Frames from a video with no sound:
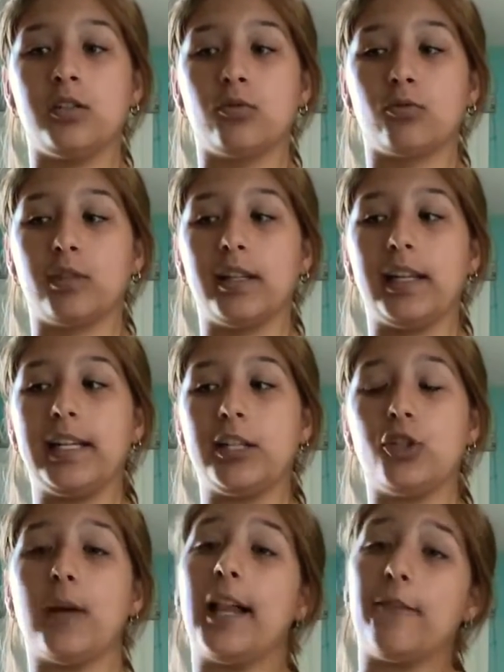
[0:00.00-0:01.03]
relate it
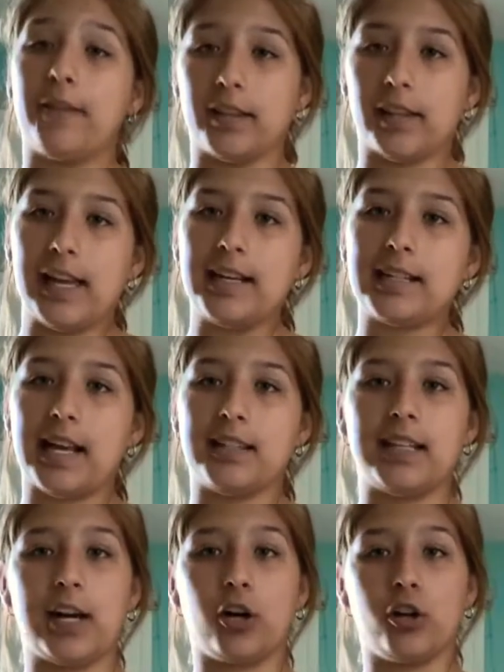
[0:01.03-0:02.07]
to elephant legs, as
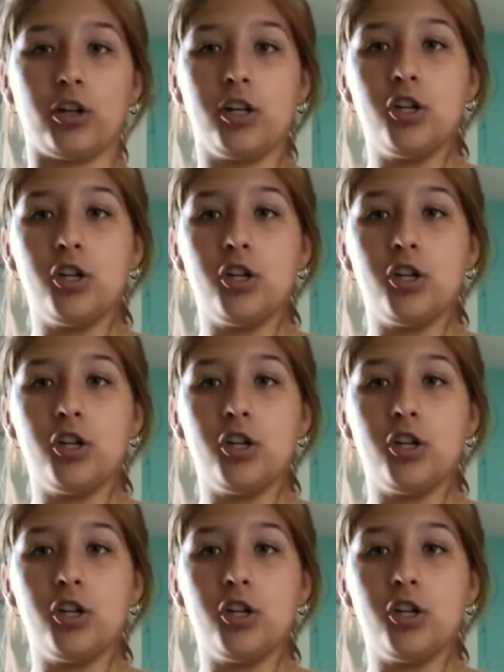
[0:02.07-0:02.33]
they are